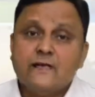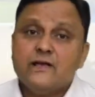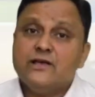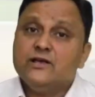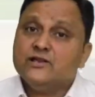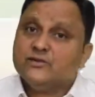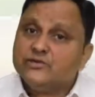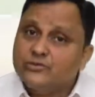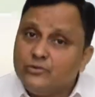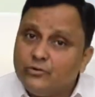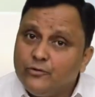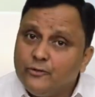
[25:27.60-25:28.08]

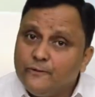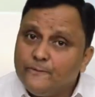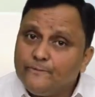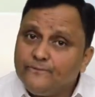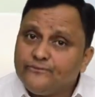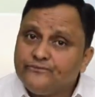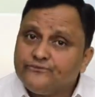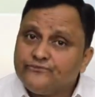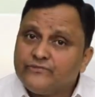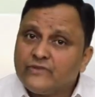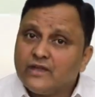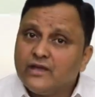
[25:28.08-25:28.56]

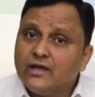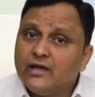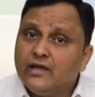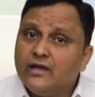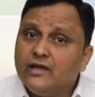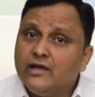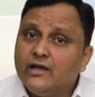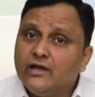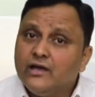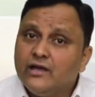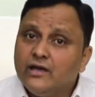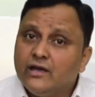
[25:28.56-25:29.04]
So
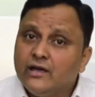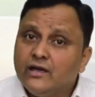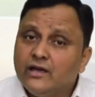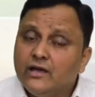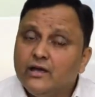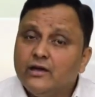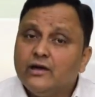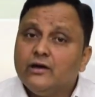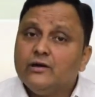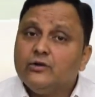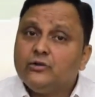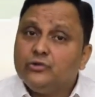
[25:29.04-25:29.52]

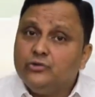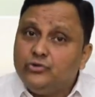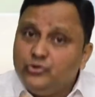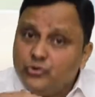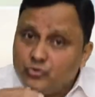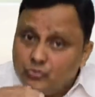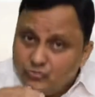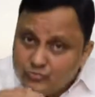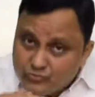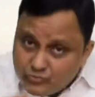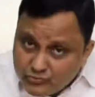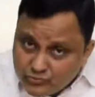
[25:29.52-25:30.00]

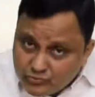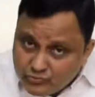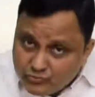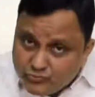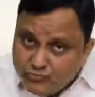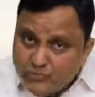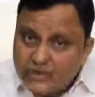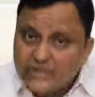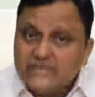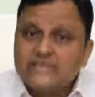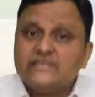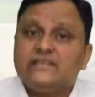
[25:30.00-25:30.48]

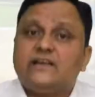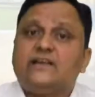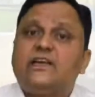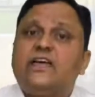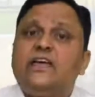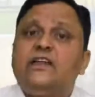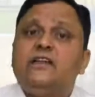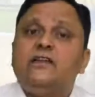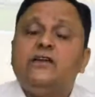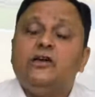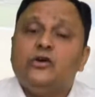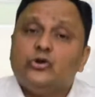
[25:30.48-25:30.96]
once
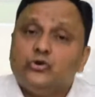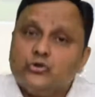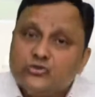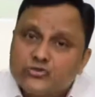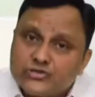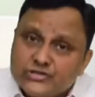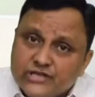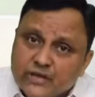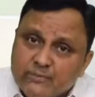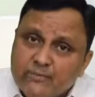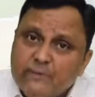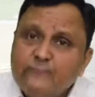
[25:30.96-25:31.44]
again, to
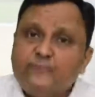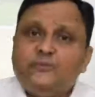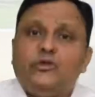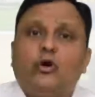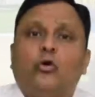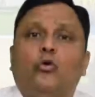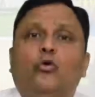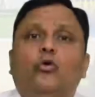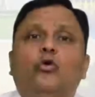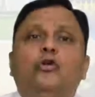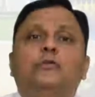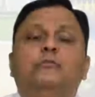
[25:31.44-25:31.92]
sum up the
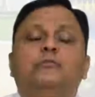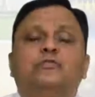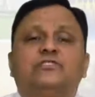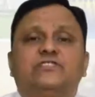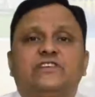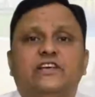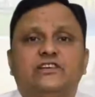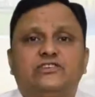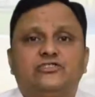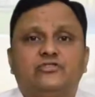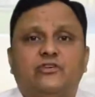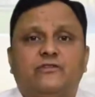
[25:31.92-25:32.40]
whole
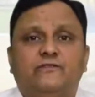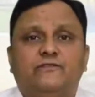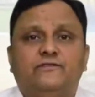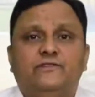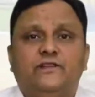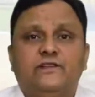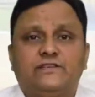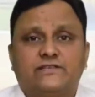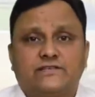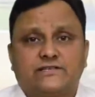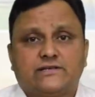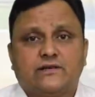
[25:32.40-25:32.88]
process of
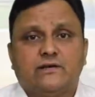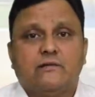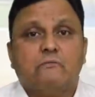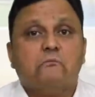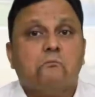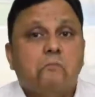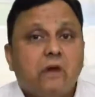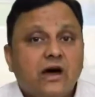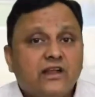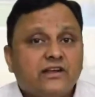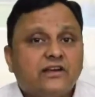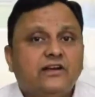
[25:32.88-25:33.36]
this
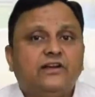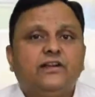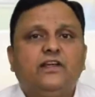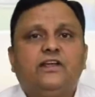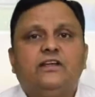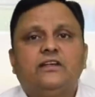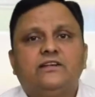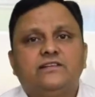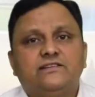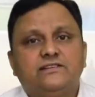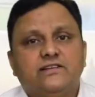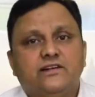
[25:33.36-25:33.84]

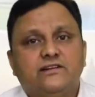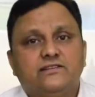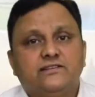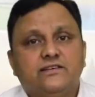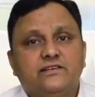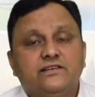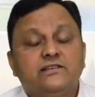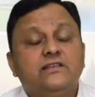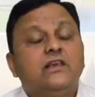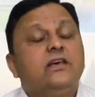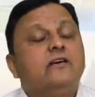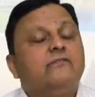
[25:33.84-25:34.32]
marketing research
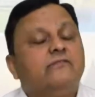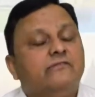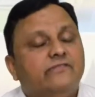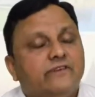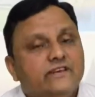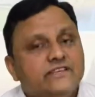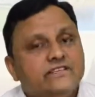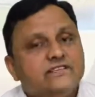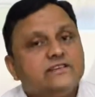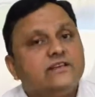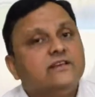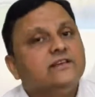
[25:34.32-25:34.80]
is,
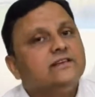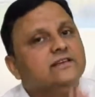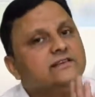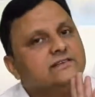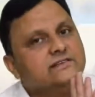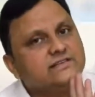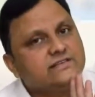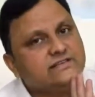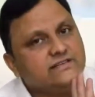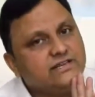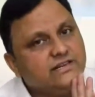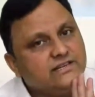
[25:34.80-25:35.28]
first
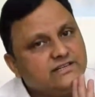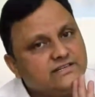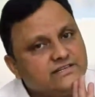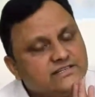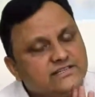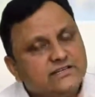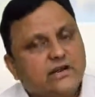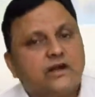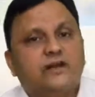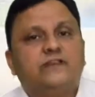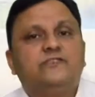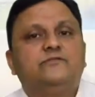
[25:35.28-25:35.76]
is it
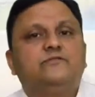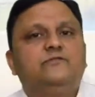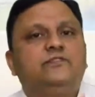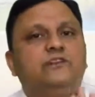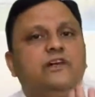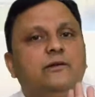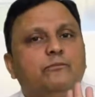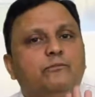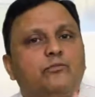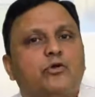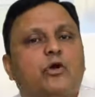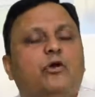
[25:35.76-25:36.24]
starts
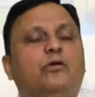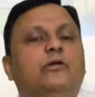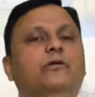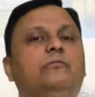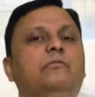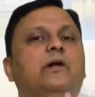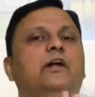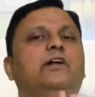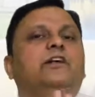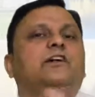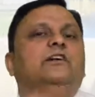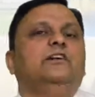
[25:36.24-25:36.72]
with a
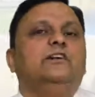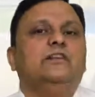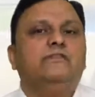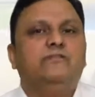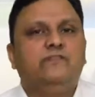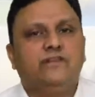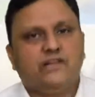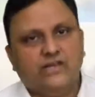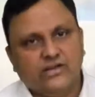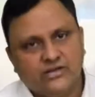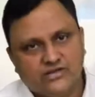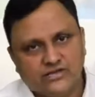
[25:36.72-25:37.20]
problem
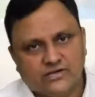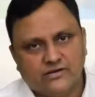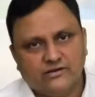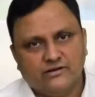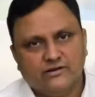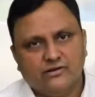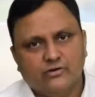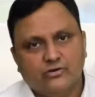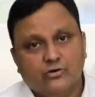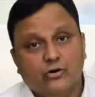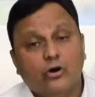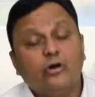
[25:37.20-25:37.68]
identification
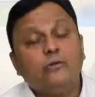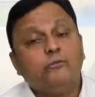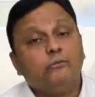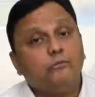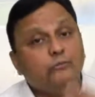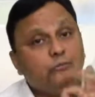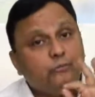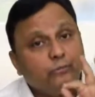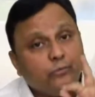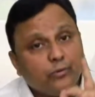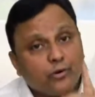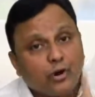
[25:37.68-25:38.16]
or
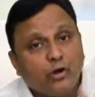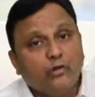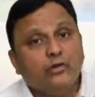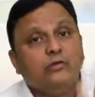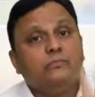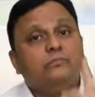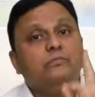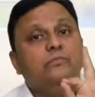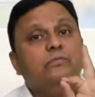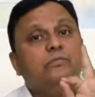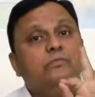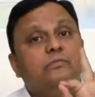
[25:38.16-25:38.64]

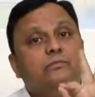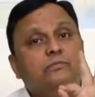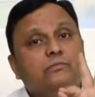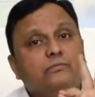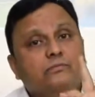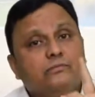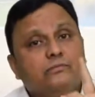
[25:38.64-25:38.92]
problem